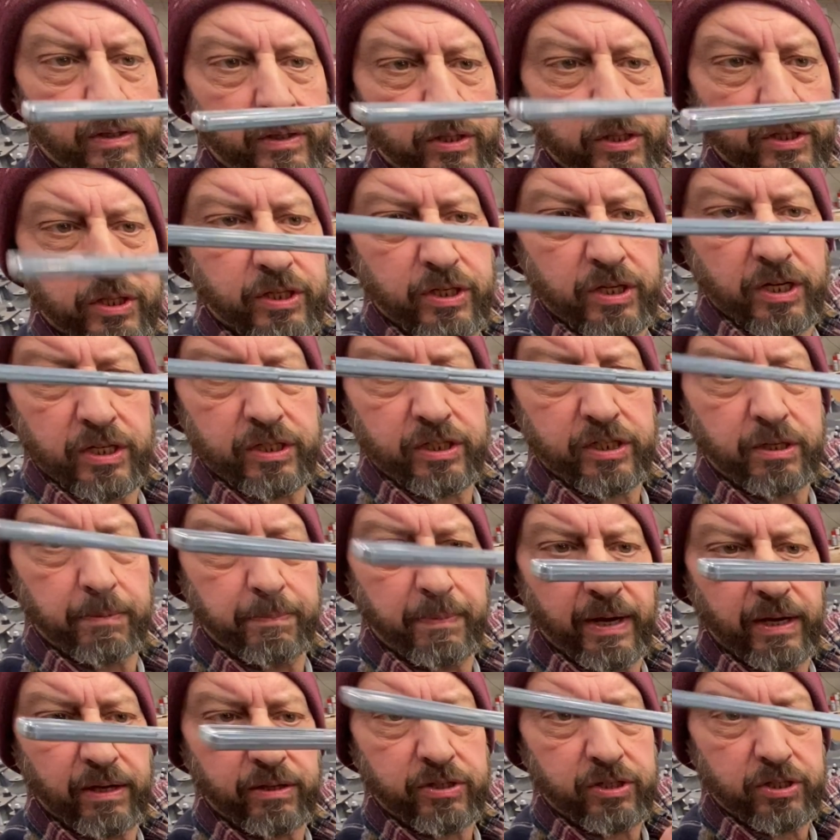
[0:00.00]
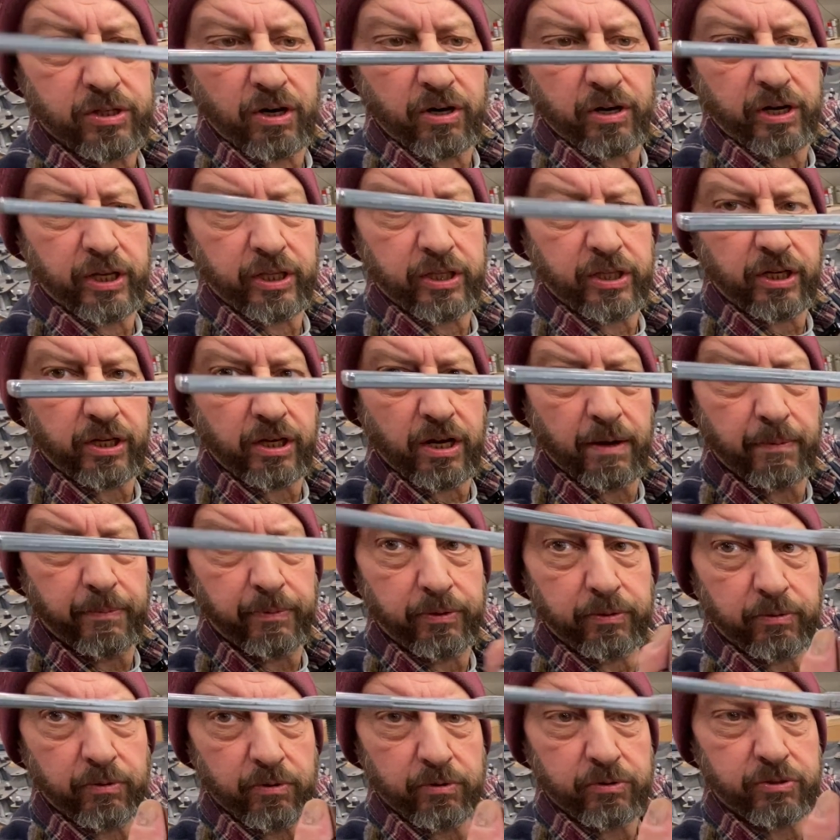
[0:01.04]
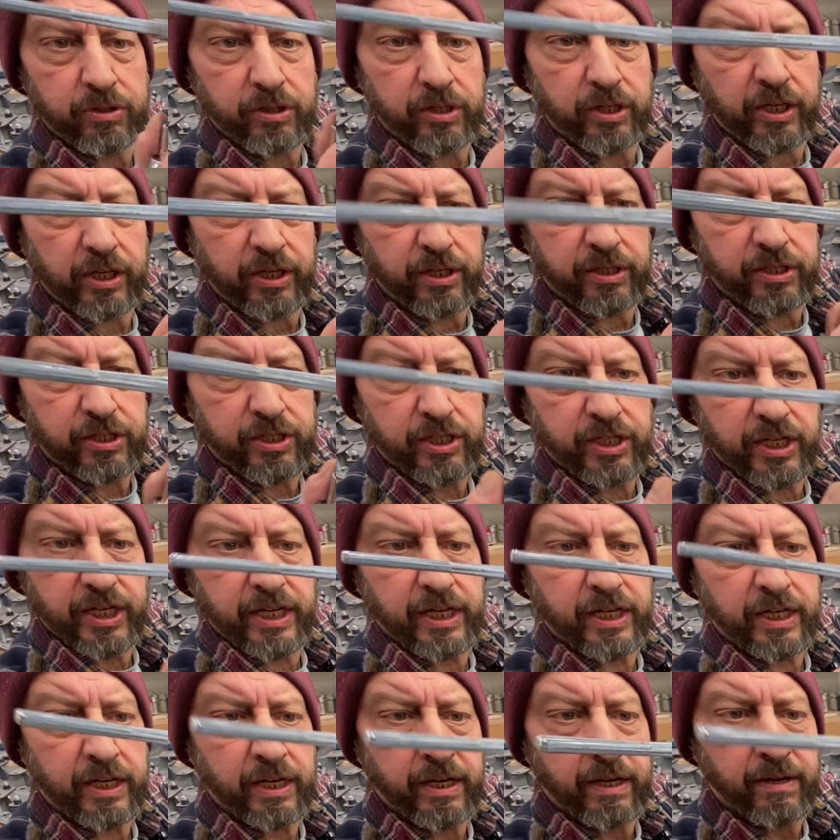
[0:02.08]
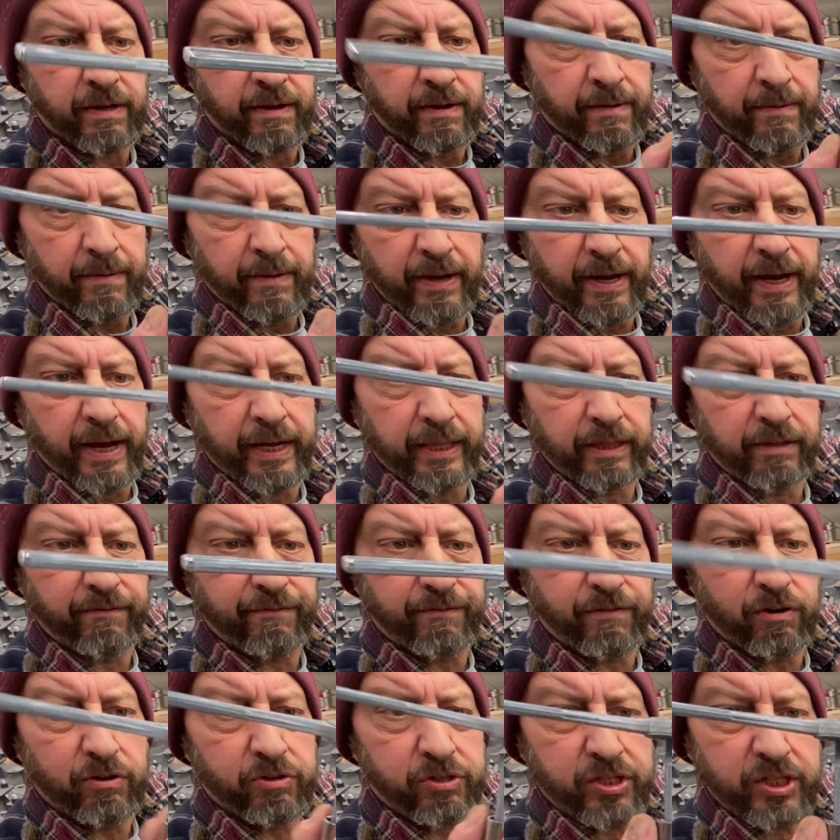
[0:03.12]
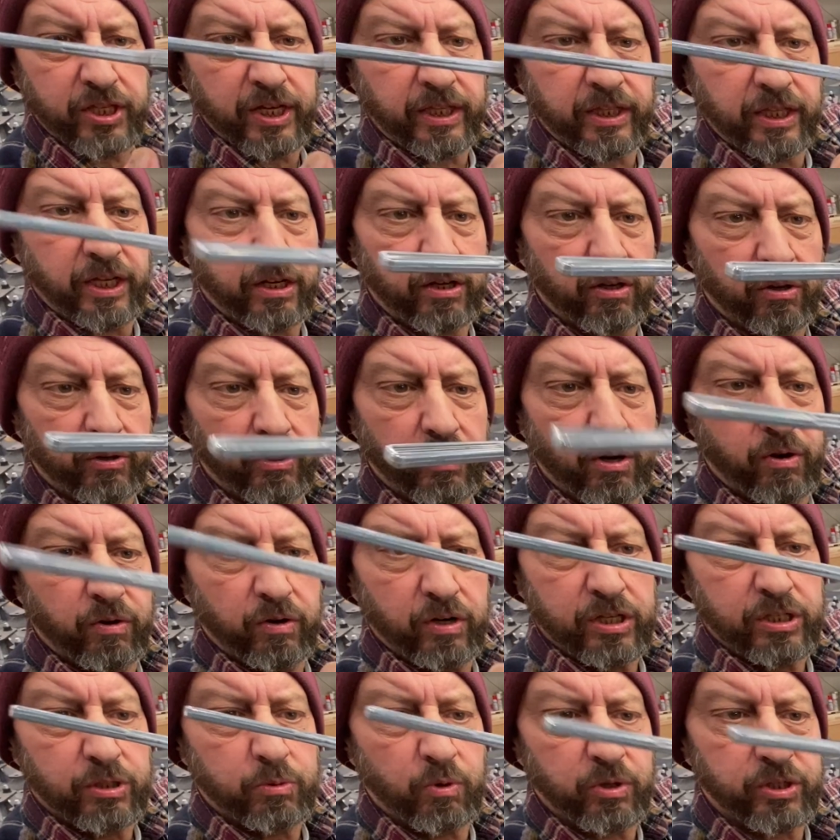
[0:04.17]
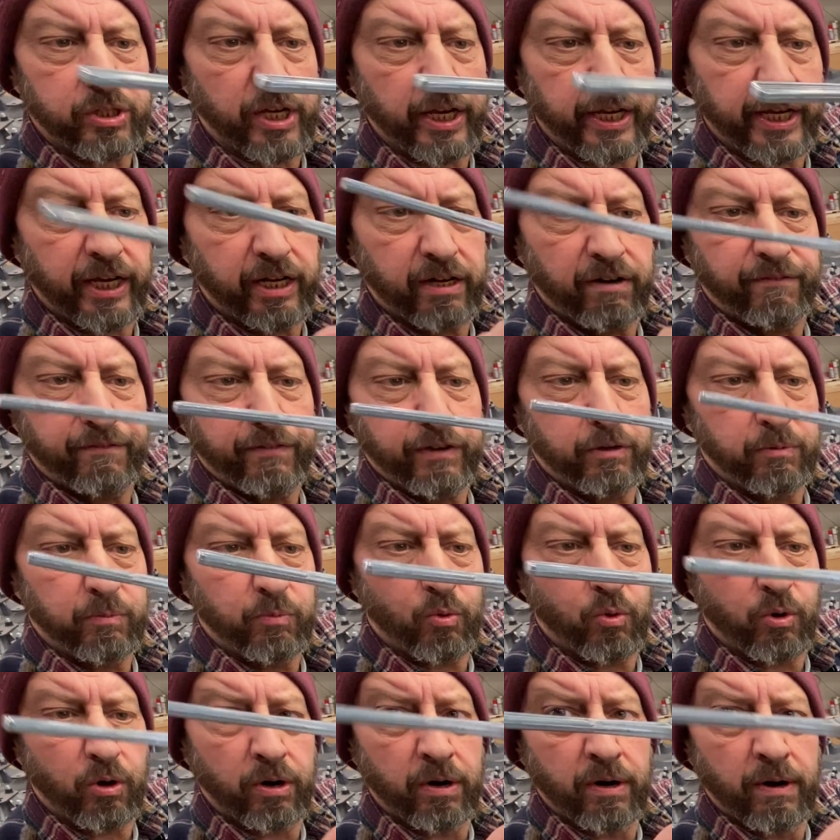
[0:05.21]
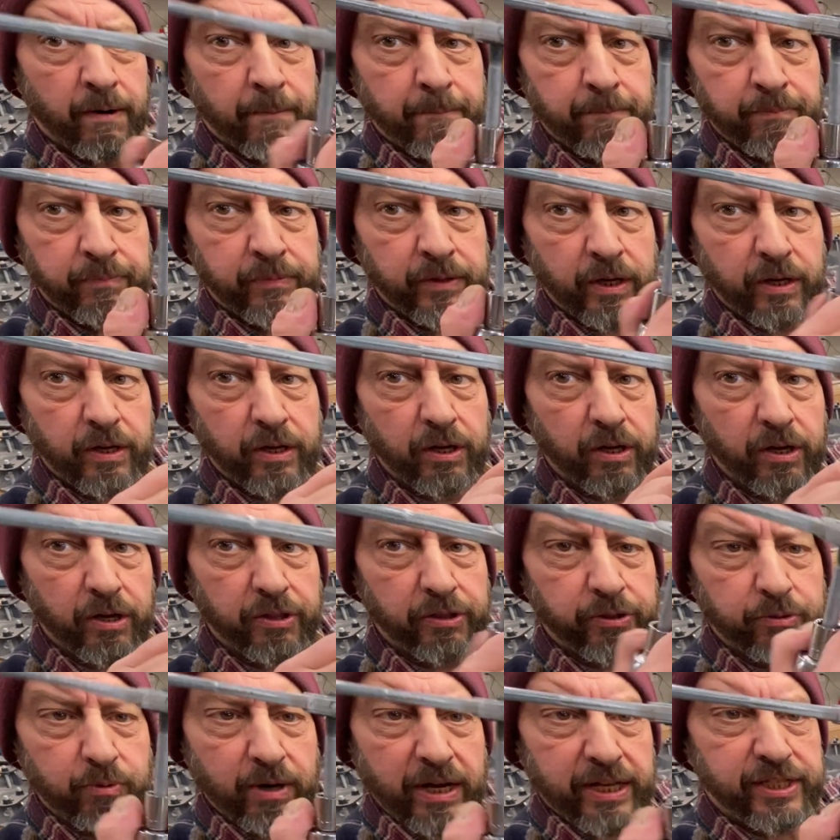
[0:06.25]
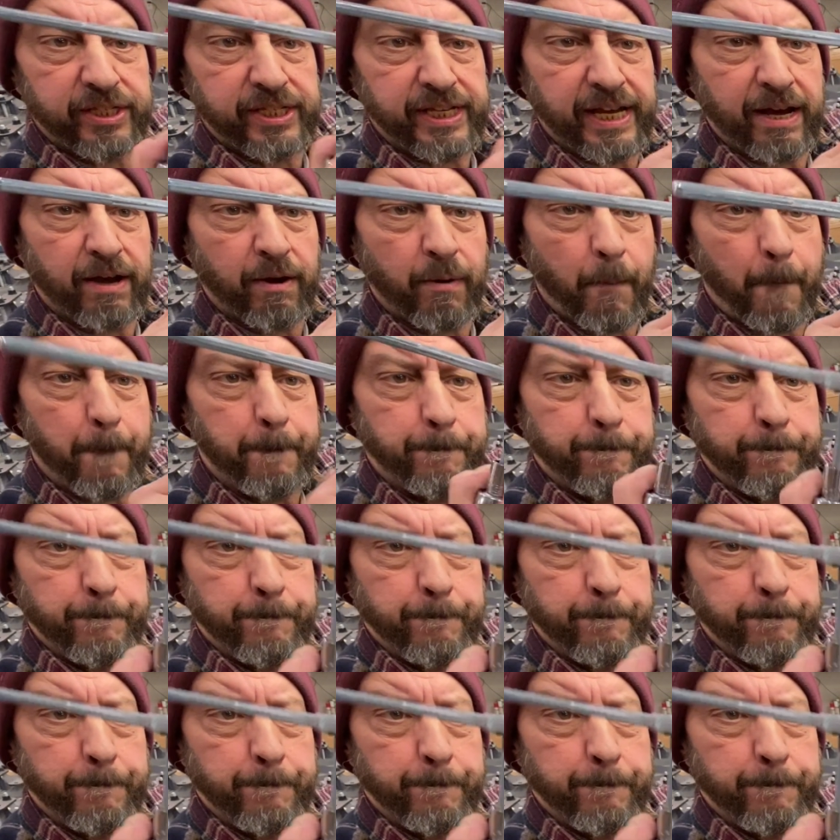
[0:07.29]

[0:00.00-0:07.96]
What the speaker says: Just about starting to come through so you can see it. And the first thing that you'll notice once I get a few more threads out